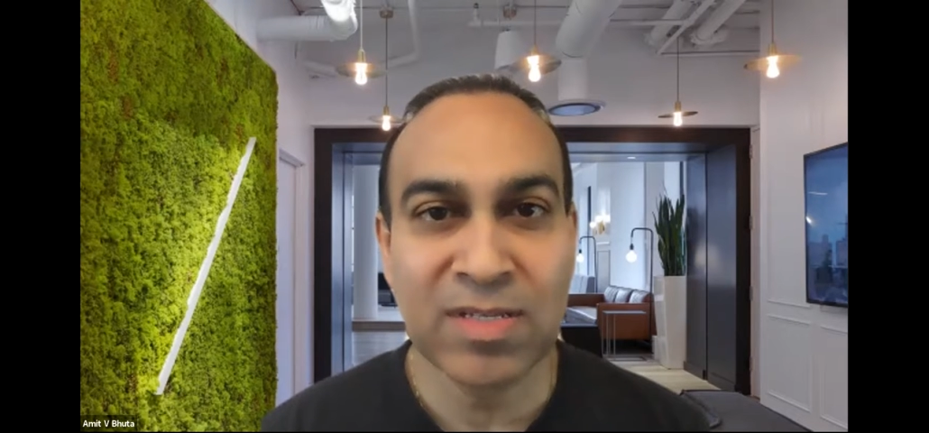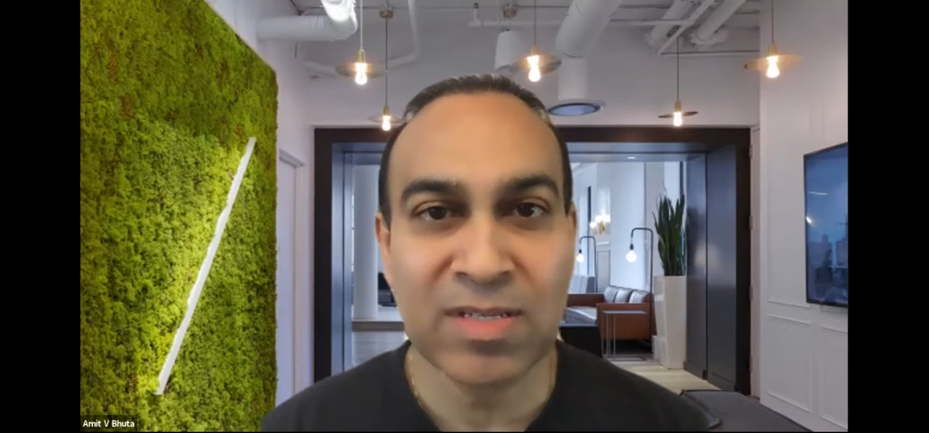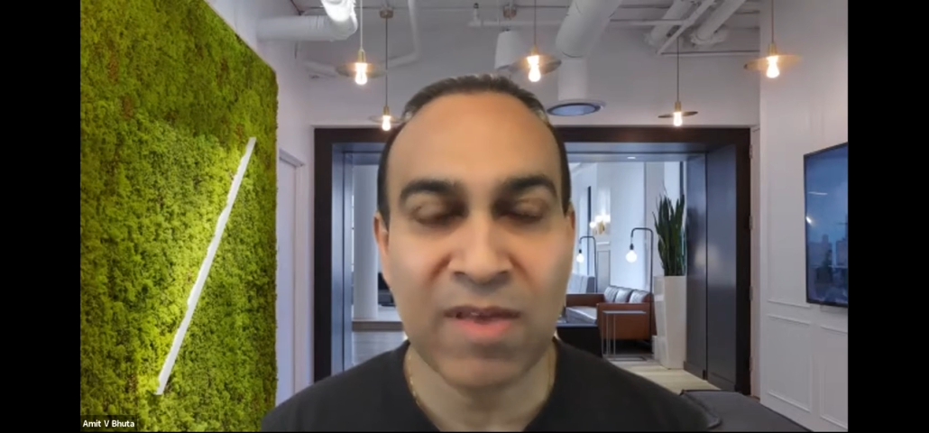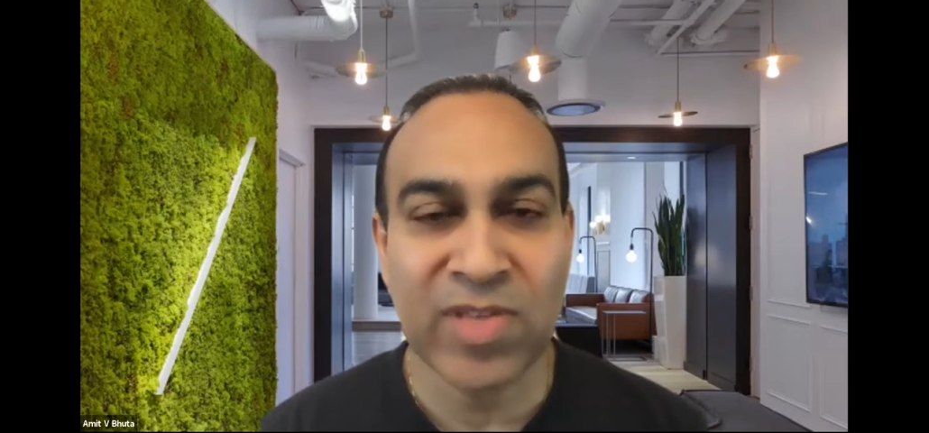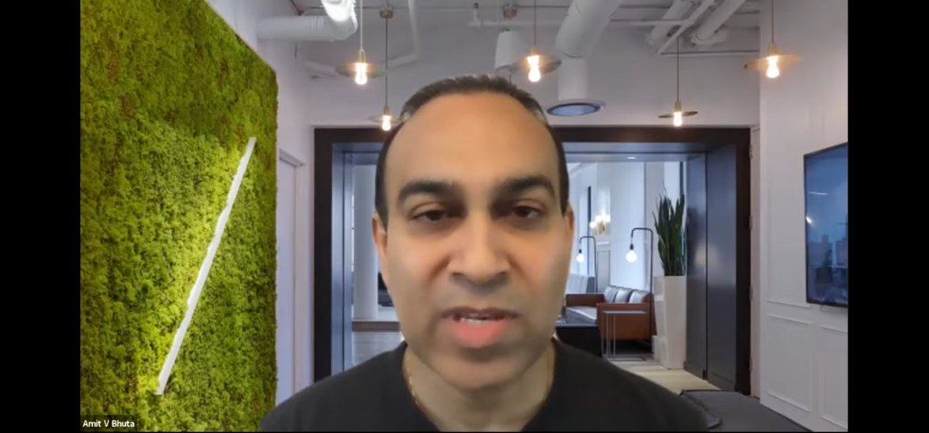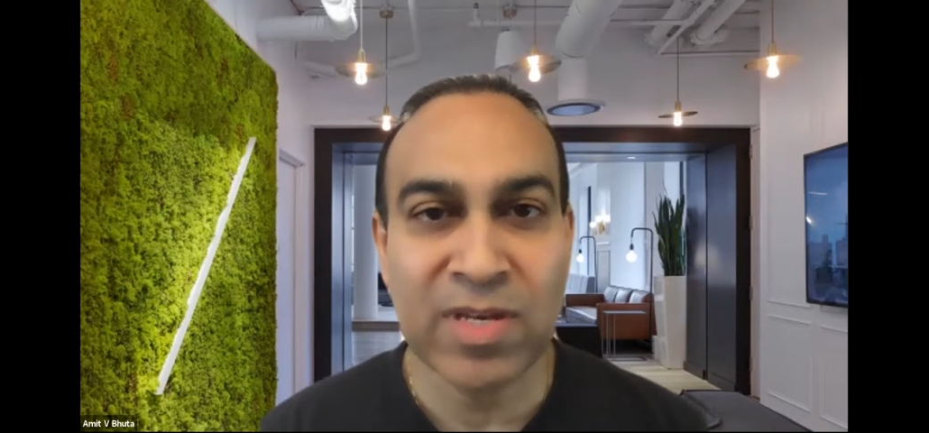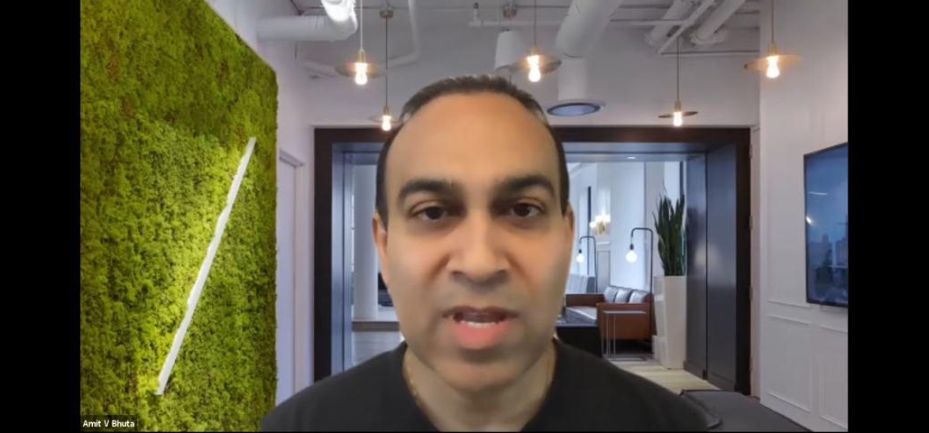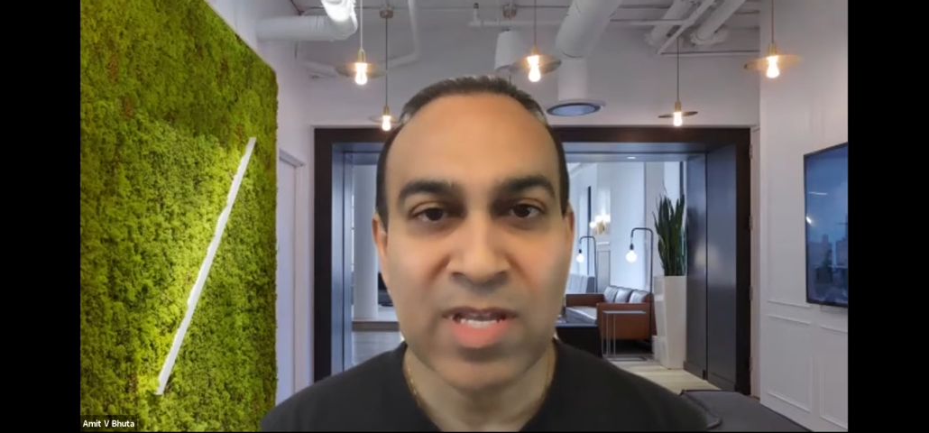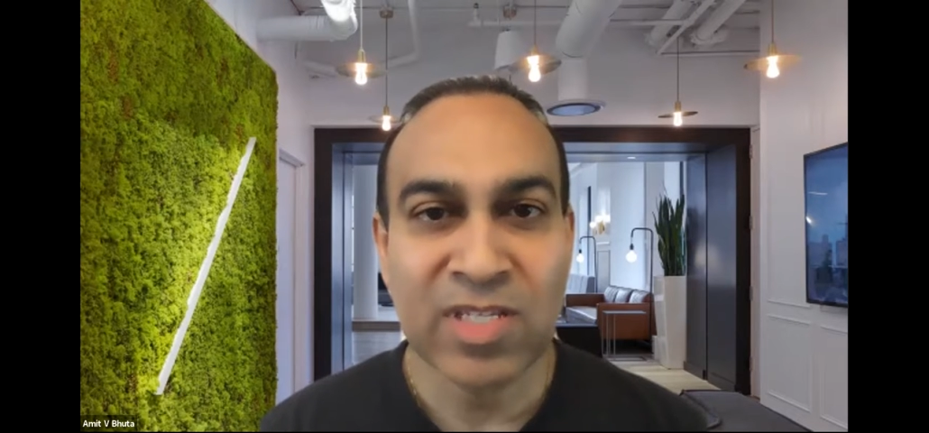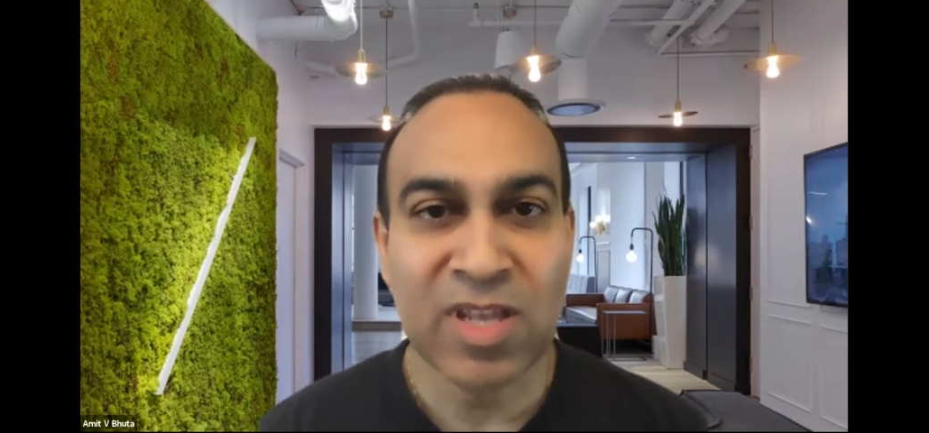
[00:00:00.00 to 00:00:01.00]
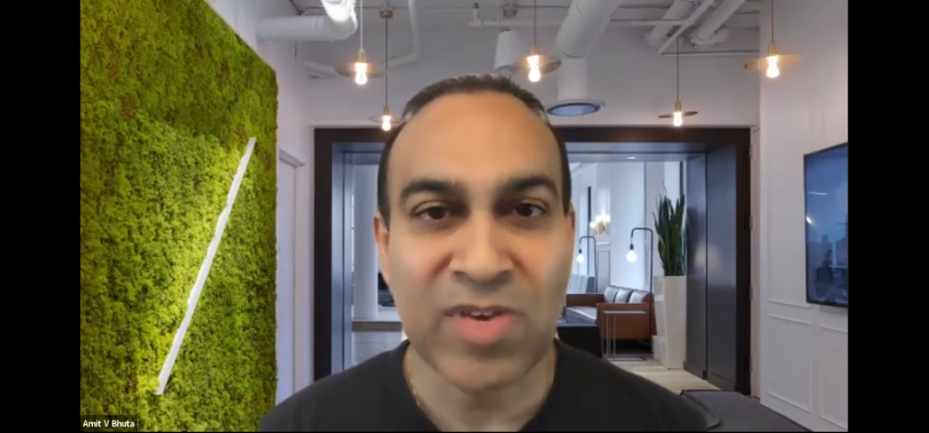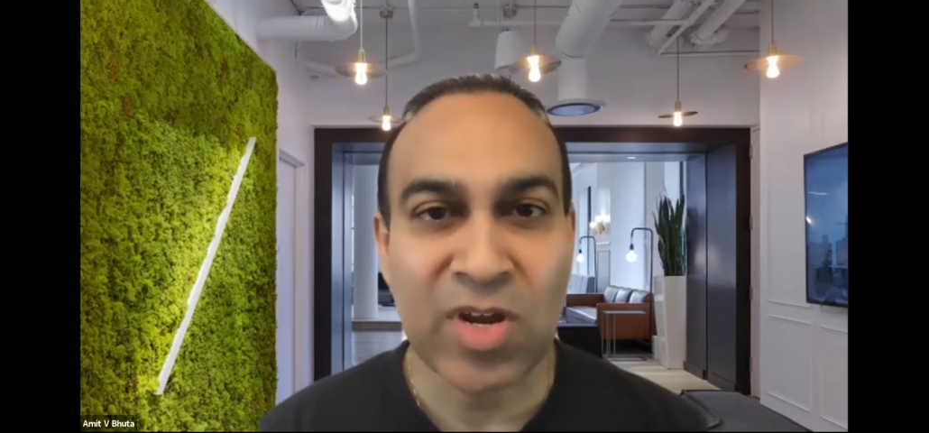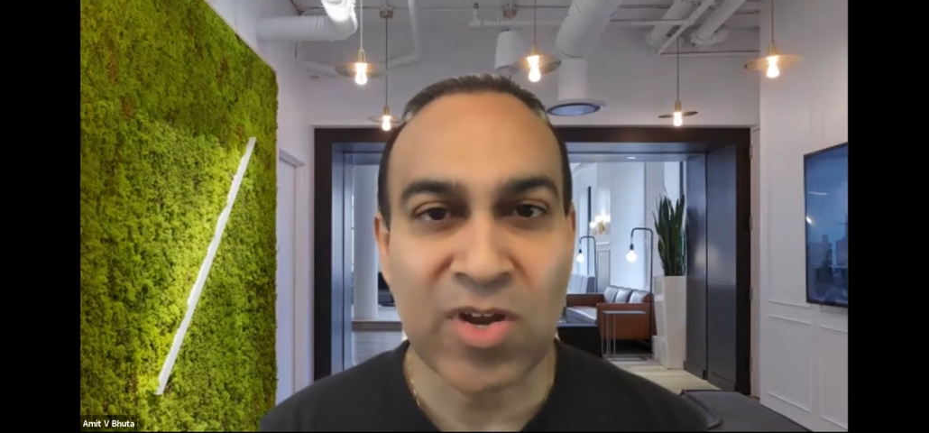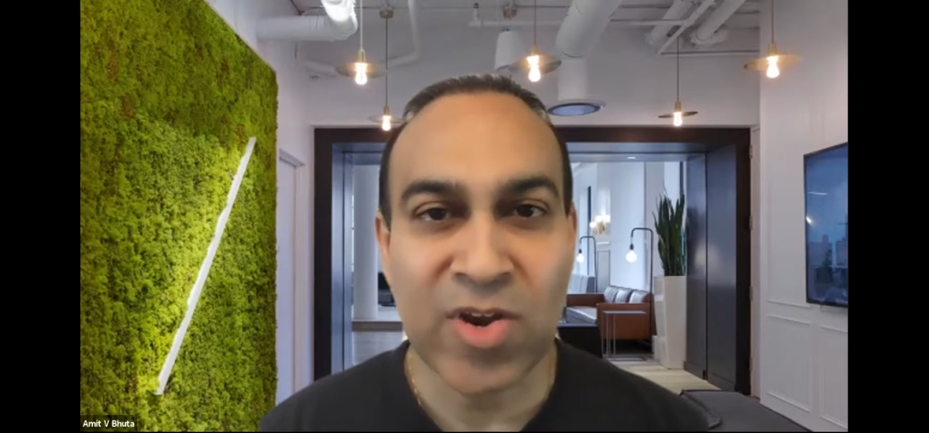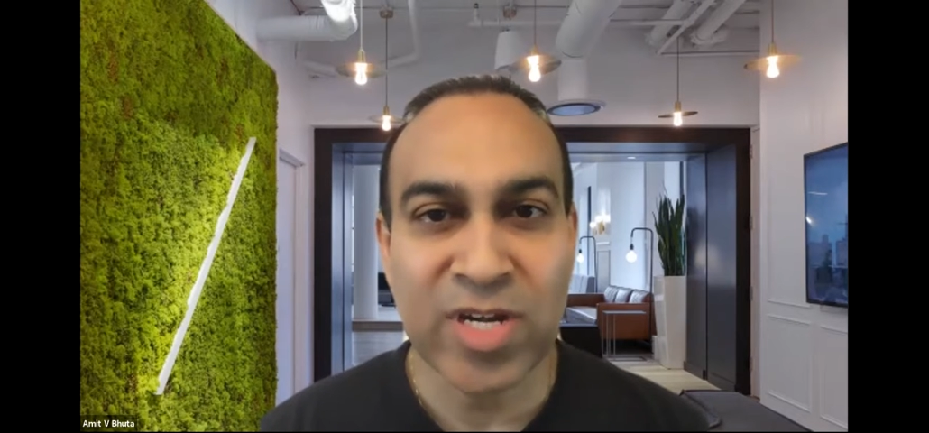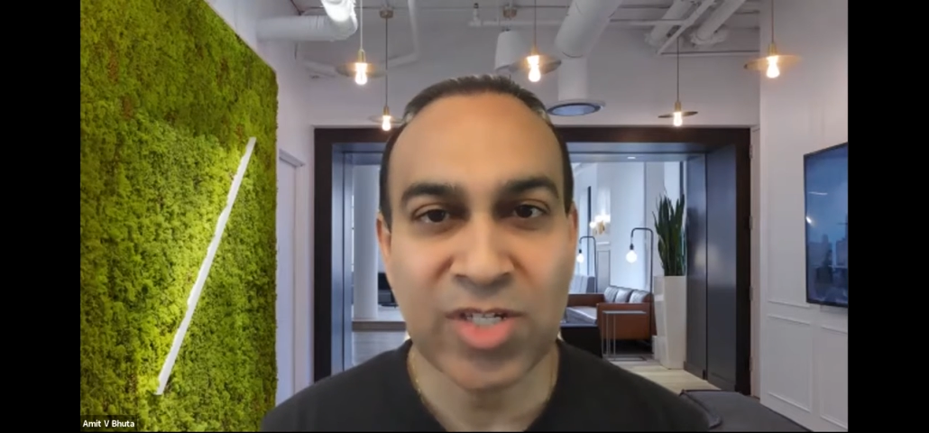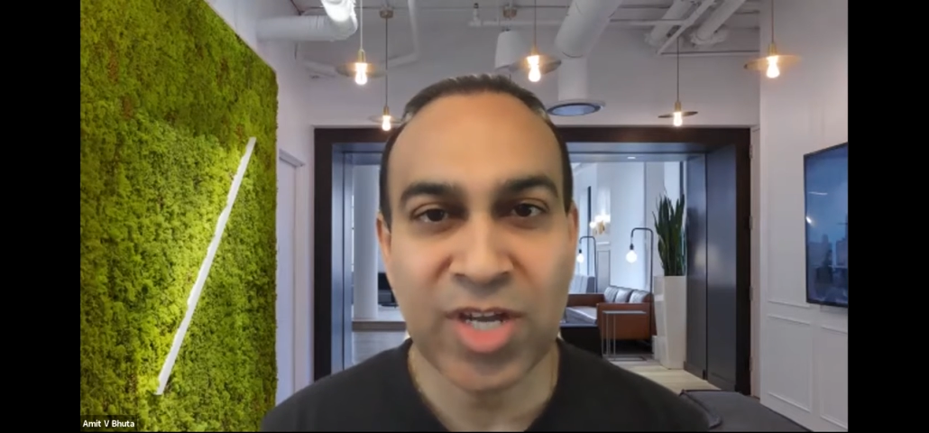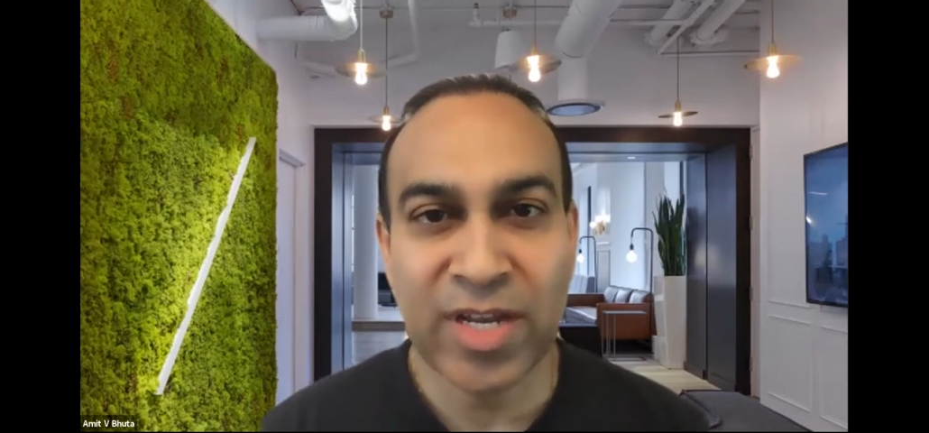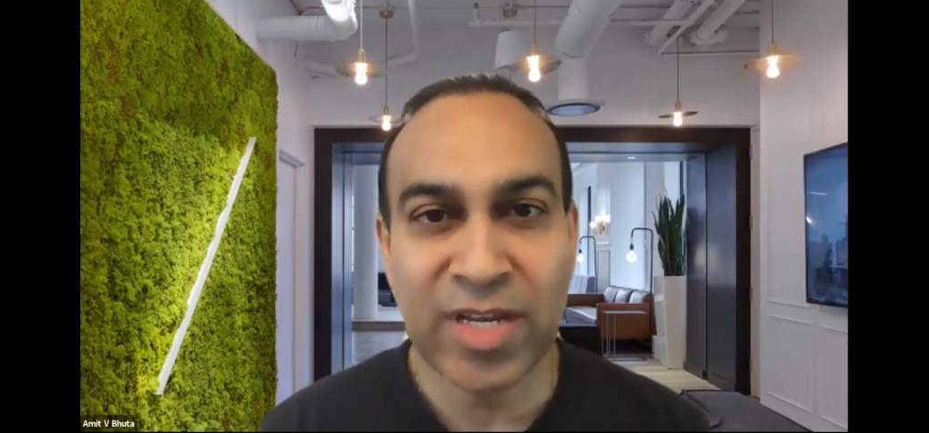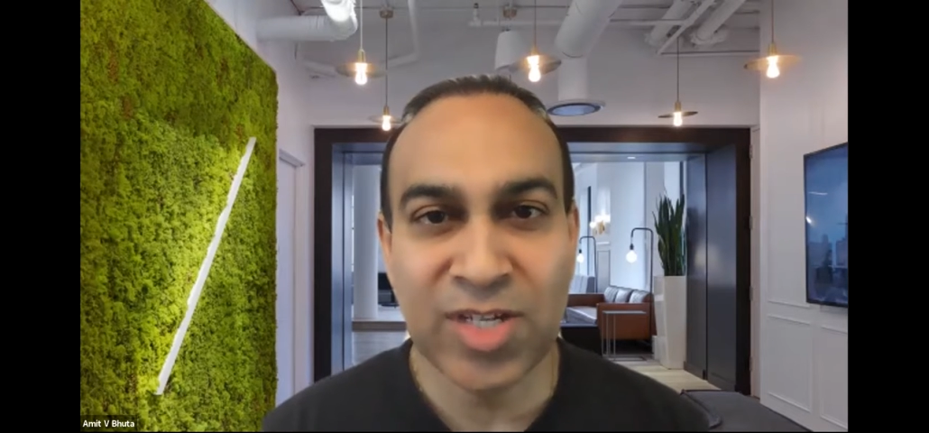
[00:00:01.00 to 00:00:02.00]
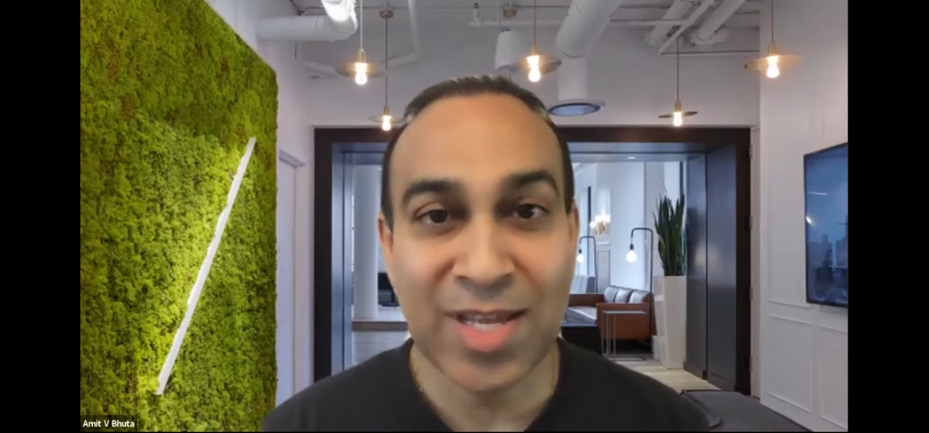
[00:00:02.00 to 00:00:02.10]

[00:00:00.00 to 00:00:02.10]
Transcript: 700 and change,